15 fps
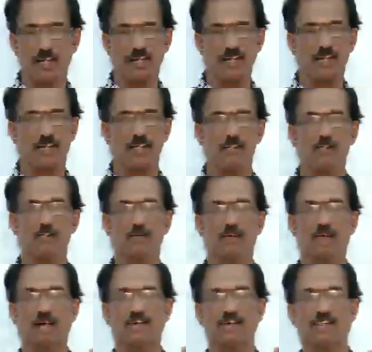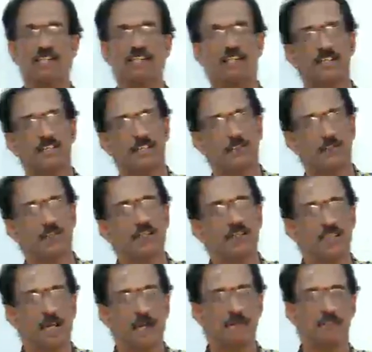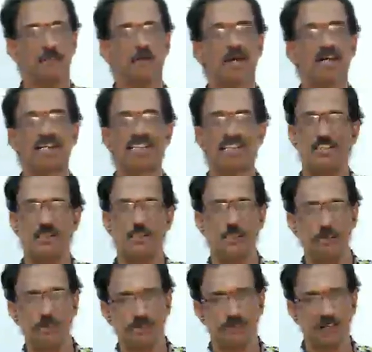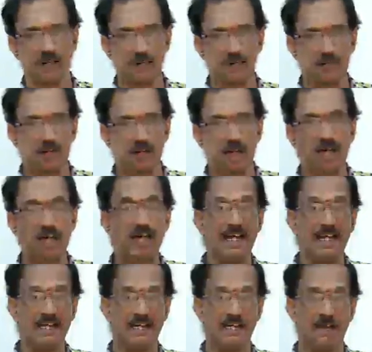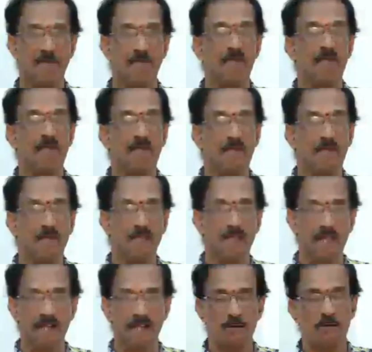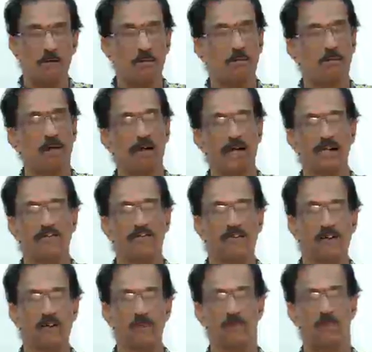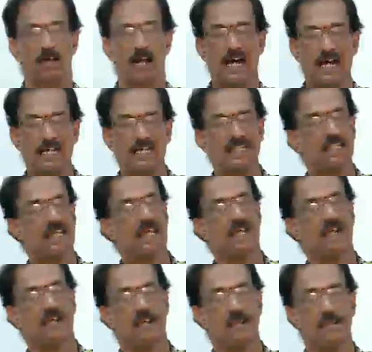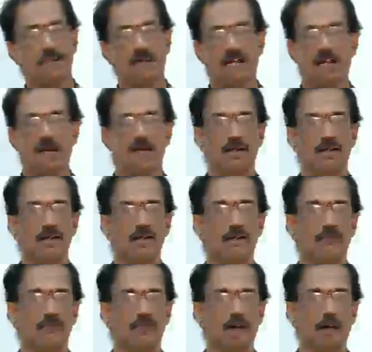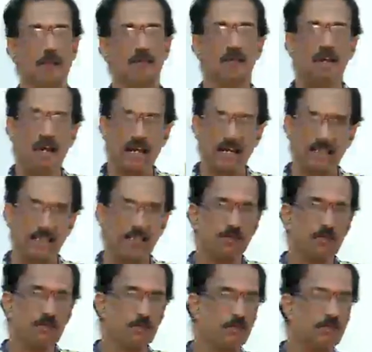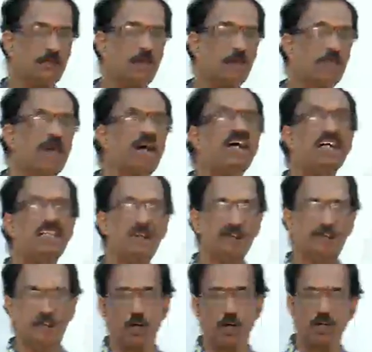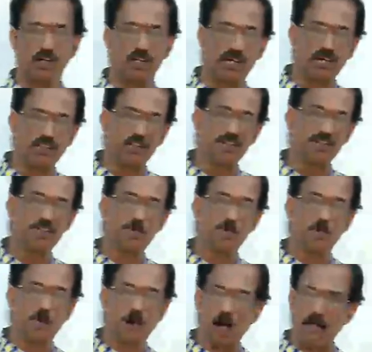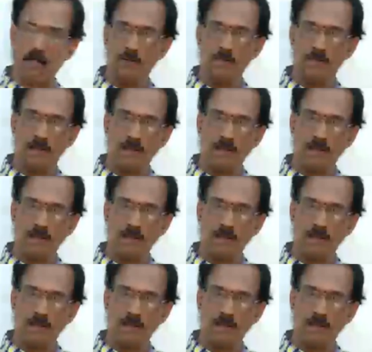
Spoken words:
we have seen that there are 3 types. So, one is a slope form and then point form and then the parametric form. And then one more thing, point of contact is what? Then